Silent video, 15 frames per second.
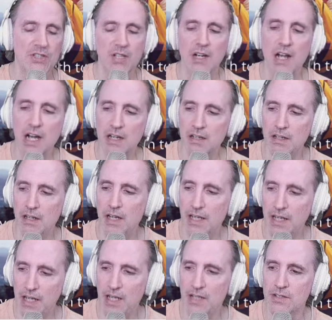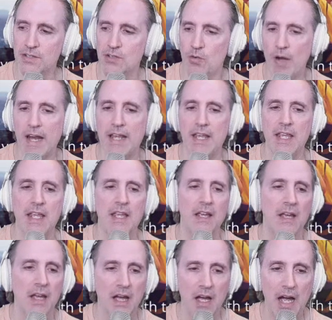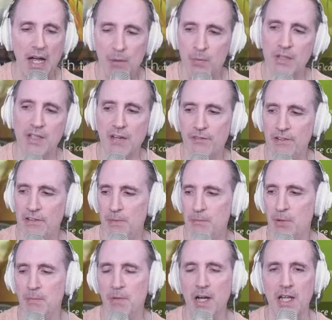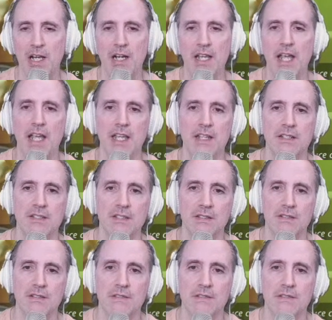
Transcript: Tanaka against Greinke, I would definitely put money on the Yankees.